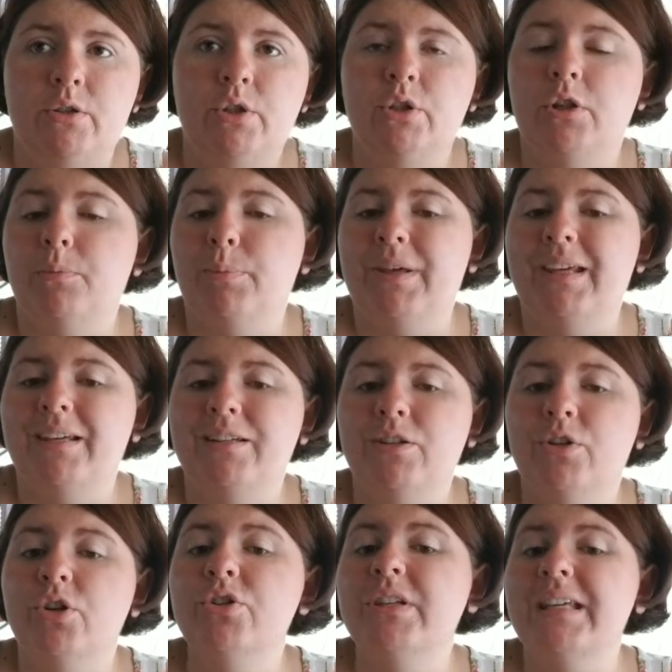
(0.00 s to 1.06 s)

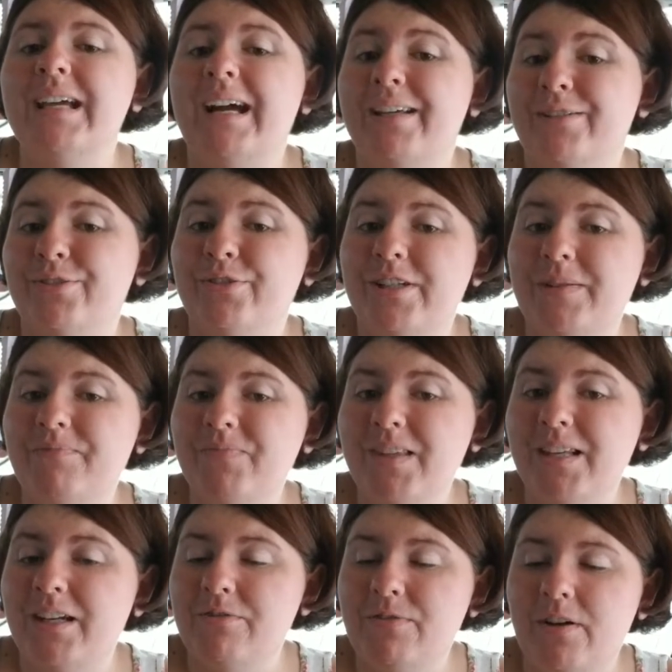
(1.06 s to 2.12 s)
European cookie ice cream
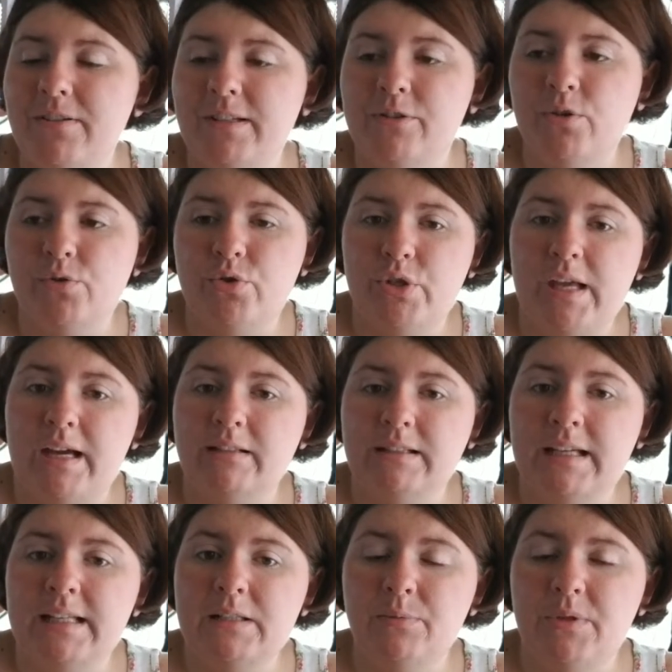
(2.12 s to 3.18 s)
that I found at Grocery
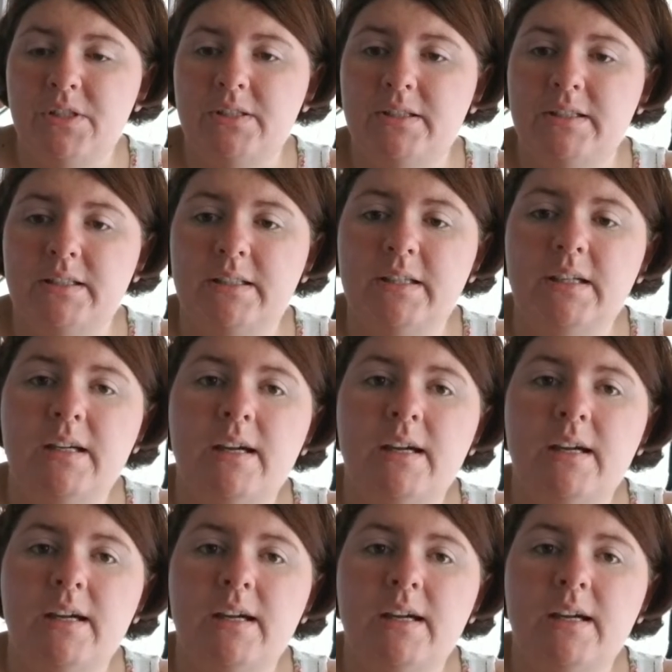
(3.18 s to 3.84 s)
Outlet, which is a